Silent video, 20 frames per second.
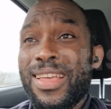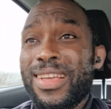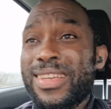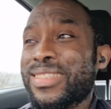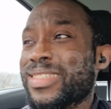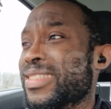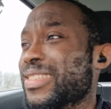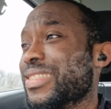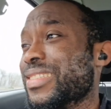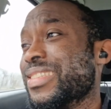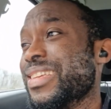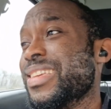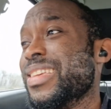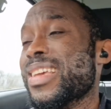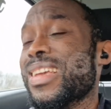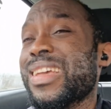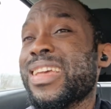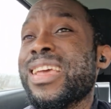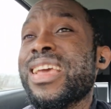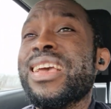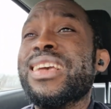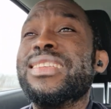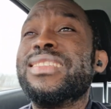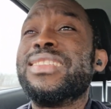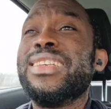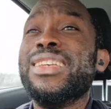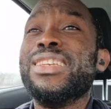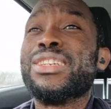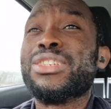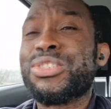See,
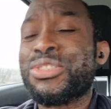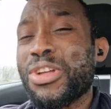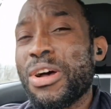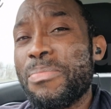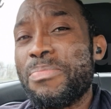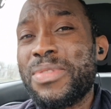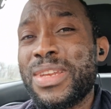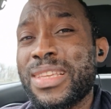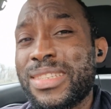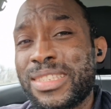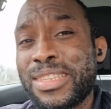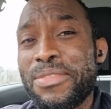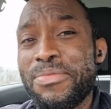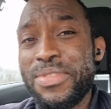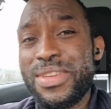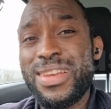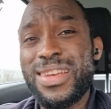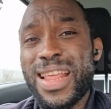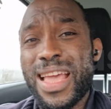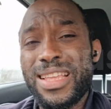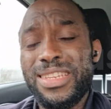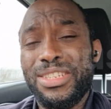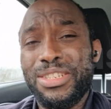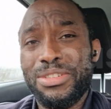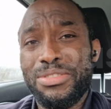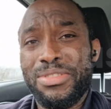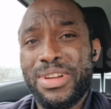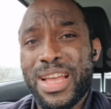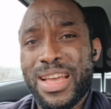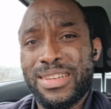stop deceiving
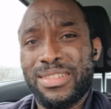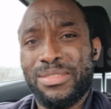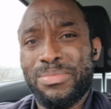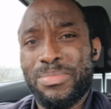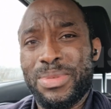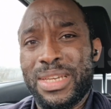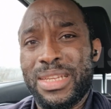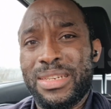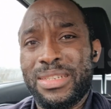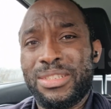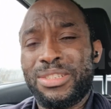Nigerians, man.